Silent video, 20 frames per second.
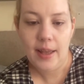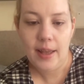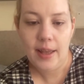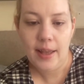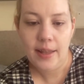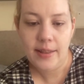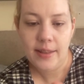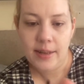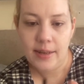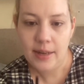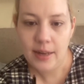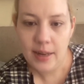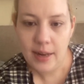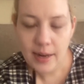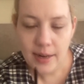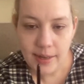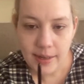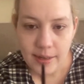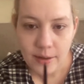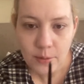And then a
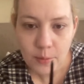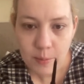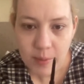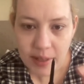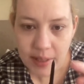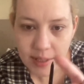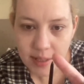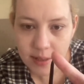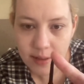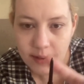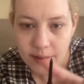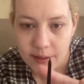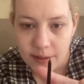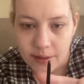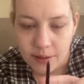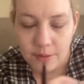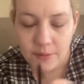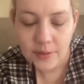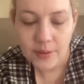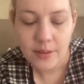little mini, I don't know
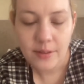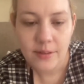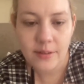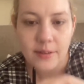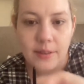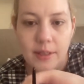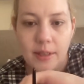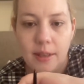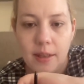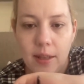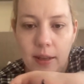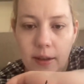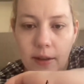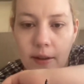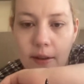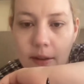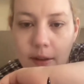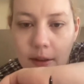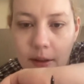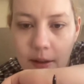if you can see that.
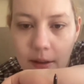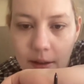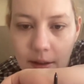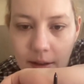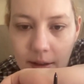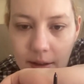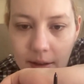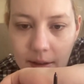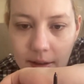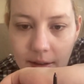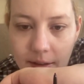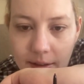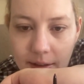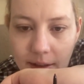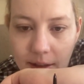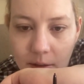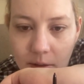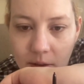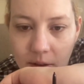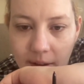You see
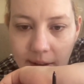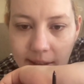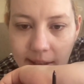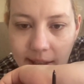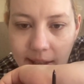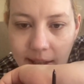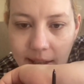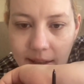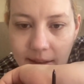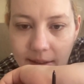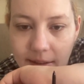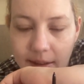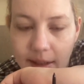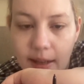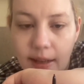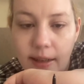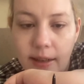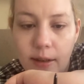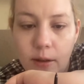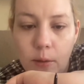how tiny that is?
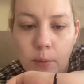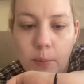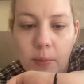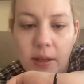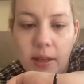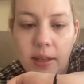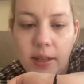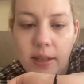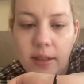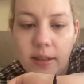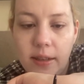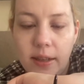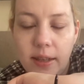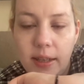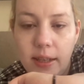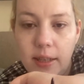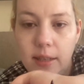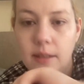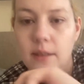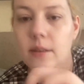Little mini
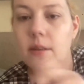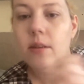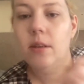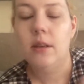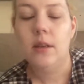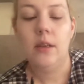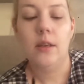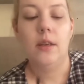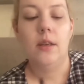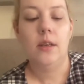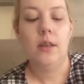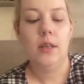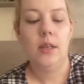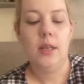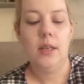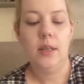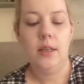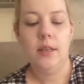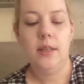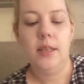tiny
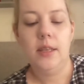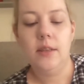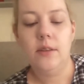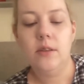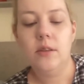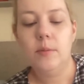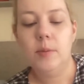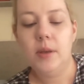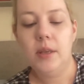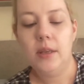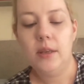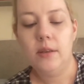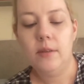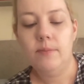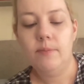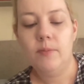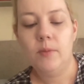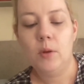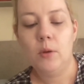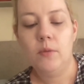thing to be,
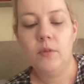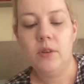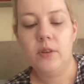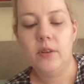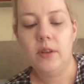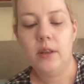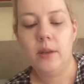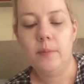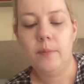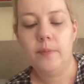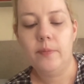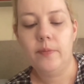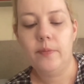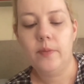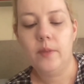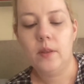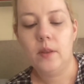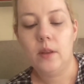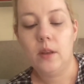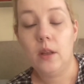obviously,
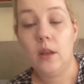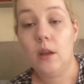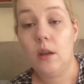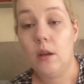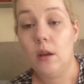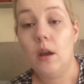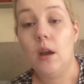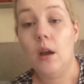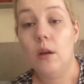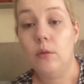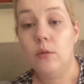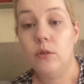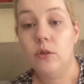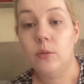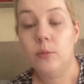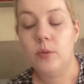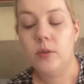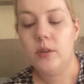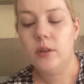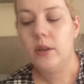ultra
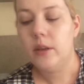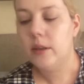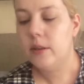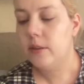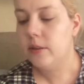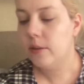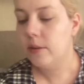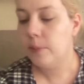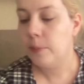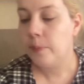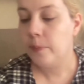precise.